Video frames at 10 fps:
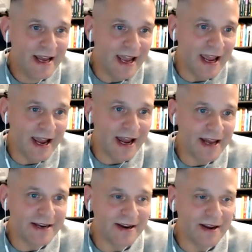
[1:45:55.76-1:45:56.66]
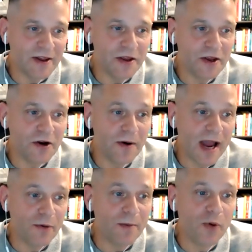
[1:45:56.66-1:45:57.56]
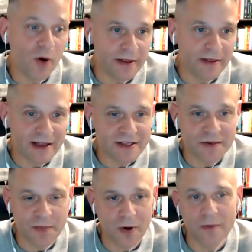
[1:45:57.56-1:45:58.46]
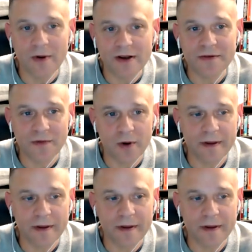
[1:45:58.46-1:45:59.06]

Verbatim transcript: and you know how important that support was for